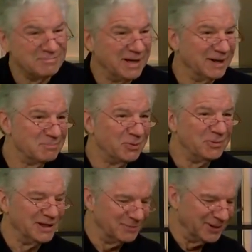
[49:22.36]
Man, put
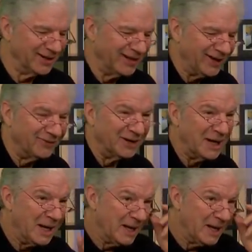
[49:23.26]
me in the middle of that one.